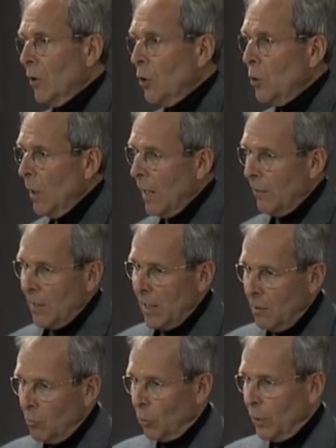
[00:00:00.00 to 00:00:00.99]
You have
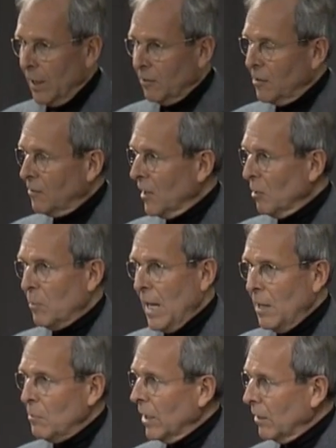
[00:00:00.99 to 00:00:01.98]
a pre-existing
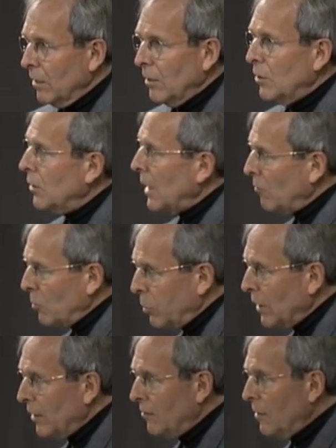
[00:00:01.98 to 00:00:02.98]
payment. You don't have a
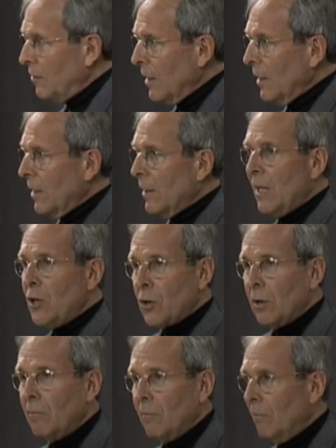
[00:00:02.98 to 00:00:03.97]
pre-existing
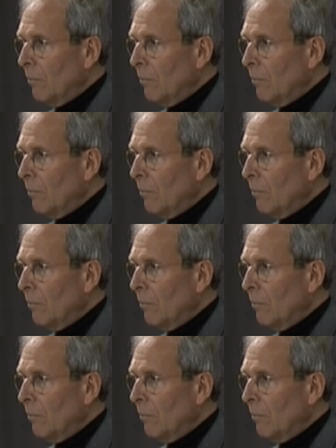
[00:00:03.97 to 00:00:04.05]
condition.